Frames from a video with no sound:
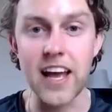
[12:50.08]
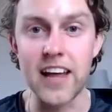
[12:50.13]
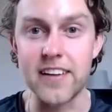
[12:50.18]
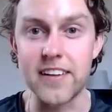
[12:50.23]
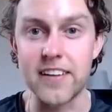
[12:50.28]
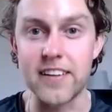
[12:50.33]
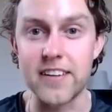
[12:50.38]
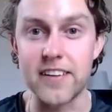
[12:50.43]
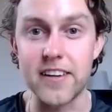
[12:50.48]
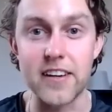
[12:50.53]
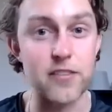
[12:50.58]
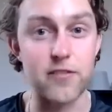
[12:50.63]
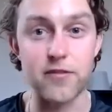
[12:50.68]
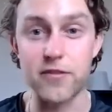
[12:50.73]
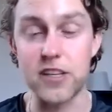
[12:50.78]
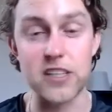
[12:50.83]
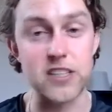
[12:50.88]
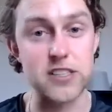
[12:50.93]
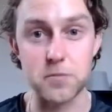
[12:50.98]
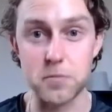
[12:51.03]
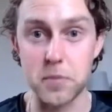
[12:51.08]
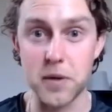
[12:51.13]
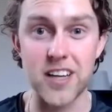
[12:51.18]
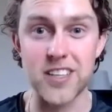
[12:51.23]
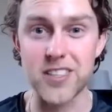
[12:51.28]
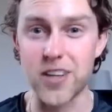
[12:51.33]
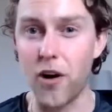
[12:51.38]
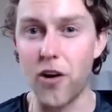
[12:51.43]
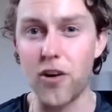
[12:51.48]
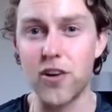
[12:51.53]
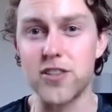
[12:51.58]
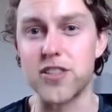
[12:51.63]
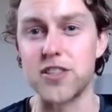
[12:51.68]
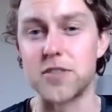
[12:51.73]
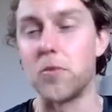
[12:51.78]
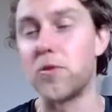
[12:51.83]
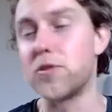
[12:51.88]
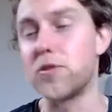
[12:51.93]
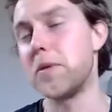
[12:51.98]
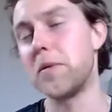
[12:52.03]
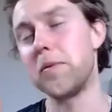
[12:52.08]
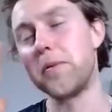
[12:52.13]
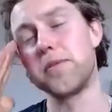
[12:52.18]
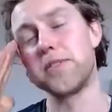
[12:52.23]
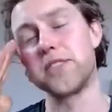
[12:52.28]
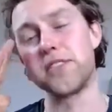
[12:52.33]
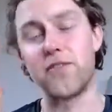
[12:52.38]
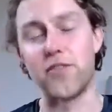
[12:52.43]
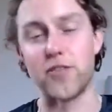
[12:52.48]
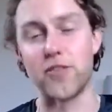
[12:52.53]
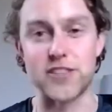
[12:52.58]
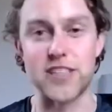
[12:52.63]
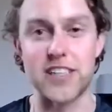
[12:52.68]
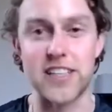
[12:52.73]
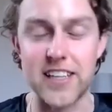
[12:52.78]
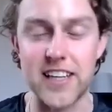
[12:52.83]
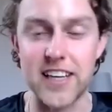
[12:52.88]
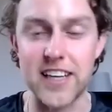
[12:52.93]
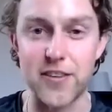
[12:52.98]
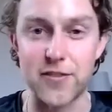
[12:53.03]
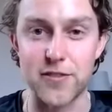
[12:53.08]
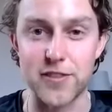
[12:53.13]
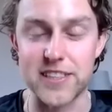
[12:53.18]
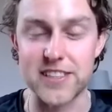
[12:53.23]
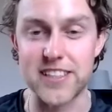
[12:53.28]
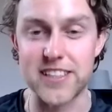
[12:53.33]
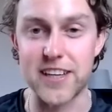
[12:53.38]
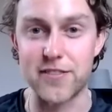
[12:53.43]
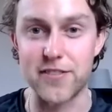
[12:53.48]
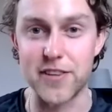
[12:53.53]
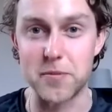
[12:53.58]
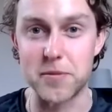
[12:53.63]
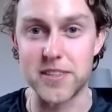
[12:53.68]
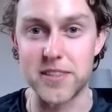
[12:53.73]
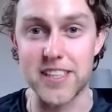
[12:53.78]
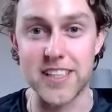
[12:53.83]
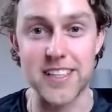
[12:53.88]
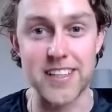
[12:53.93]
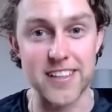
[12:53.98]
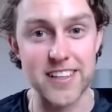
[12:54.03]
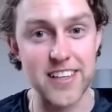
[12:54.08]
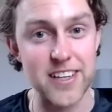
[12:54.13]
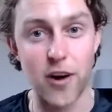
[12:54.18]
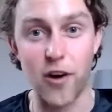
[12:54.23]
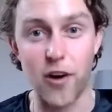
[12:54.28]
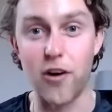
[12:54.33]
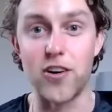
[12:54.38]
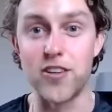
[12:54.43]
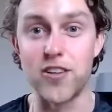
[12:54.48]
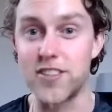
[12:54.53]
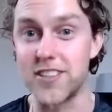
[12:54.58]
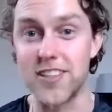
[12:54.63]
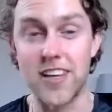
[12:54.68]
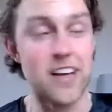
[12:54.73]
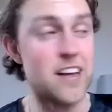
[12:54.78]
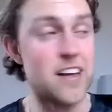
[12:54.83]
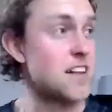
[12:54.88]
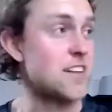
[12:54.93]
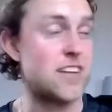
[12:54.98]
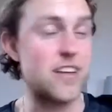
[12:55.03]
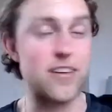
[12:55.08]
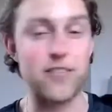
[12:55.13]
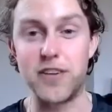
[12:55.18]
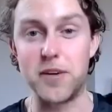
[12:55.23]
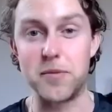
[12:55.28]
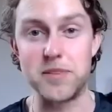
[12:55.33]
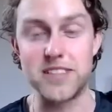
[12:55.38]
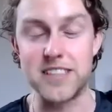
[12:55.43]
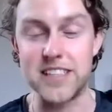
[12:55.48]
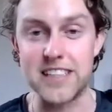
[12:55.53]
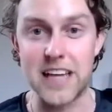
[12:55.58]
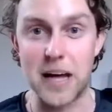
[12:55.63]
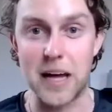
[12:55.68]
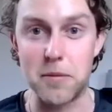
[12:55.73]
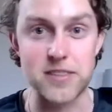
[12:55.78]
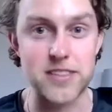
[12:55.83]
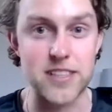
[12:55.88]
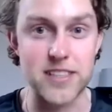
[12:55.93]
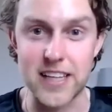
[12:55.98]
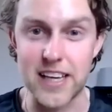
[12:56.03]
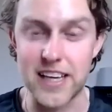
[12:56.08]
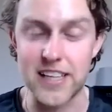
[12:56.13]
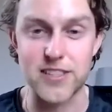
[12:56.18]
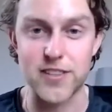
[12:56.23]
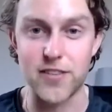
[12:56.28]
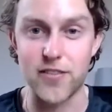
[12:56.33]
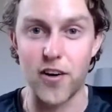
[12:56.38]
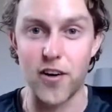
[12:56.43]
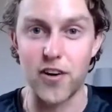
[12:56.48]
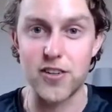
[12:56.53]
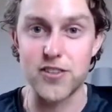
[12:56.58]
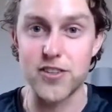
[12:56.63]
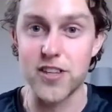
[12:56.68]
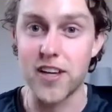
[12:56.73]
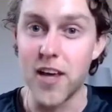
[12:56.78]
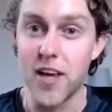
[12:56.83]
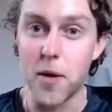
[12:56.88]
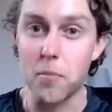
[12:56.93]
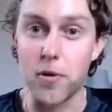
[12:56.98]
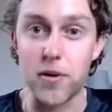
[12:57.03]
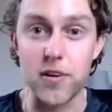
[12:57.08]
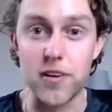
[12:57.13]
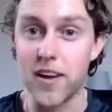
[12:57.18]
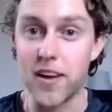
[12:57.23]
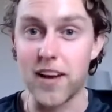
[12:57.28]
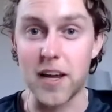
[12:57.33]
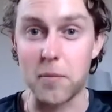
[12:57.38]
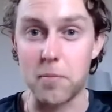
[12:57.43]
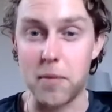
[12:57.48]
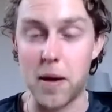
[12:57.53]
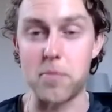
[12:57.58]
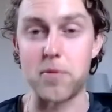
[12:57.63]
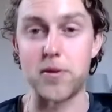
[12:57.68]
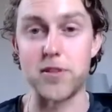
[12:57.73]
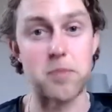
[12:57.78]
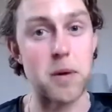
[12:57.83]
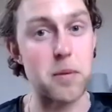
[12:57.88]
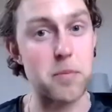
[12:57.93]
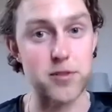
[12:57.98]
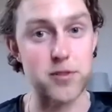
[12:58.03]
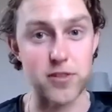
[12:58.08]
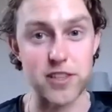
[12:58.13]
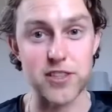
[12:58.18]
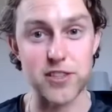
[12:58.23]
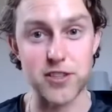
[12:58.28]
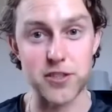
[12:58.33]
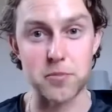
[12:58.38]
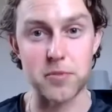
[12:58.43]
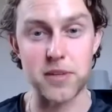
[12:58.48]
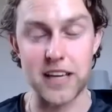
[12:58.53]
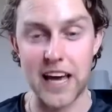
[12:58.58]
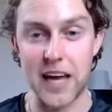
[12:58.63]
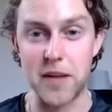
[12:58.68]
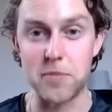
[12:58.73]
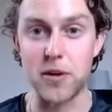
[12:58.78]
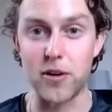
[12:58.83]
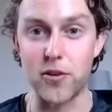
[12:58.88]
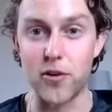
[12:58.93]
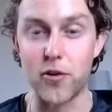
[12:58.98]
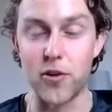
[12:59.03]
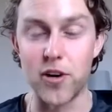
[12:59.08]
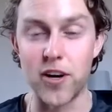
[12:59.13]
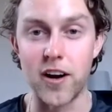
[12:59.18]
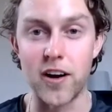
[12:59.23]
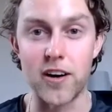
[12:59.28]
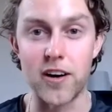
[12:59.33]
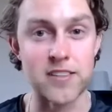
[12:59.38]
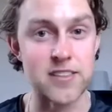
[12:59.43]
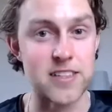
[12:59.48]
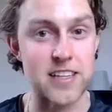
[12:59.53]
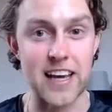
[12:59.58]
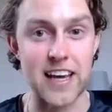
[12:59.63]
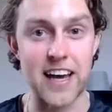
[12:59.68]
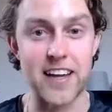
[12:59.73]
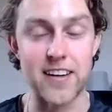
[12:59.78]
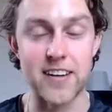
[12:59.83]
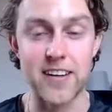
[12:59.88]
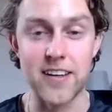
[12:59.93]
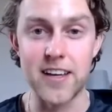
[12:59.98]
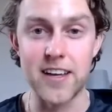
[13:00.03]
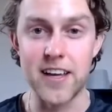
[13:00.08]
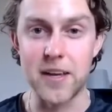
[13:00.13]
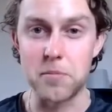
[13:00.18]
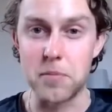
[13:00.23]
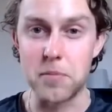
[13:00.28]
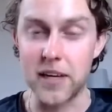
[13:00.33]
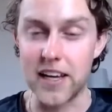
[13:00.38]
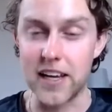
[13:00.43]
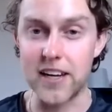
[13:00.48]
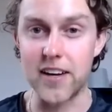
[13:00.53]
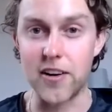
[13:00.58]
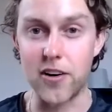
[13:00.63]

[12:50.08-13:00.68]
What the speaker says: And because oranges, most people, what's the first thing they think of when they say vitamin C? They think oranges, they think vitamin C tablets, the taste of orange. But like peppers are actually something that can be grown in Ireland, and they can be